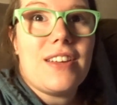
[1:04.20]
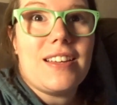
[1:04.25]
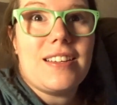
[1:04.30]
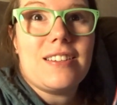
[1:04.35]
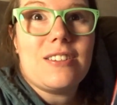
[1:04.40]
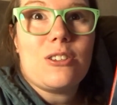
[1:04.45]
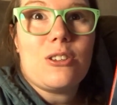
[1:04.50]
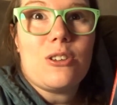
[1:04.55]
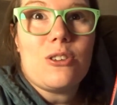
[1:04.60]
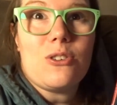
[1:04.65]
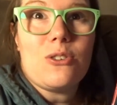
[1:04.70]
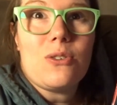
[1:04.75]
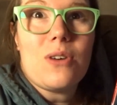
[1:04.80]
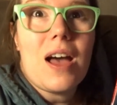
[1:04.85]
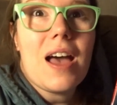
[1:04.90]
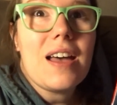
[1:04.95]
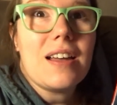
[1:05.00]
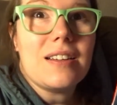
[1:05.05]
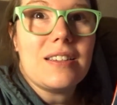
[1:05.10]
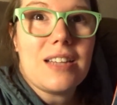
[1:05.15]
into
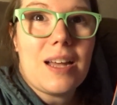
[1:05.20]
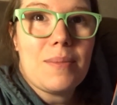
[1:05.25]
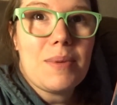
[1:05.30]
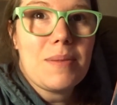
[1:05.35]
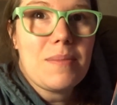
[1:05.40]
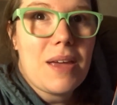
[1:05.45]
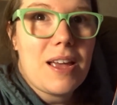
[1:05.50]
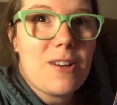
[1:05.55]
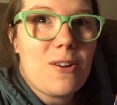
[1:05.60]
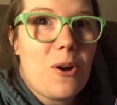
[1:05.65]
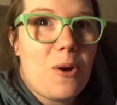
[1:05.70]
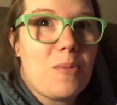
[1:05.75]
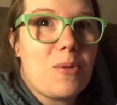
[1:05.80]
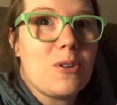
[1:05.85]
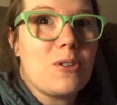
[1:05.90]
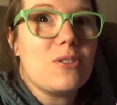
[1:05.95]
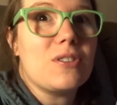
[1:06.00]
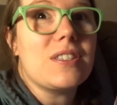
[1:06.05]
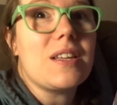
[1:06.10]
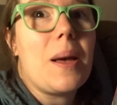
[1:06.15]
Debbie
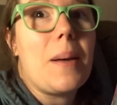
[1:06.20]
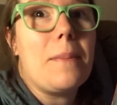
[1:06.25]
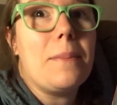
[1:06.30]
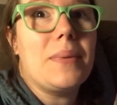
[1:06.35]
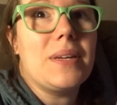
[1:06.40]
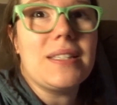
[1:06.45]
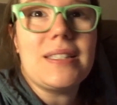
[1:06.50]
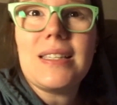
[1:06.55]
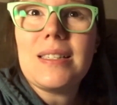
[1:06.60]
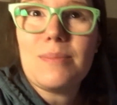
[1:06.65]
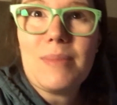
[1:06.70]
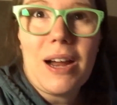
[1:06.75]
Macomber's Mrs.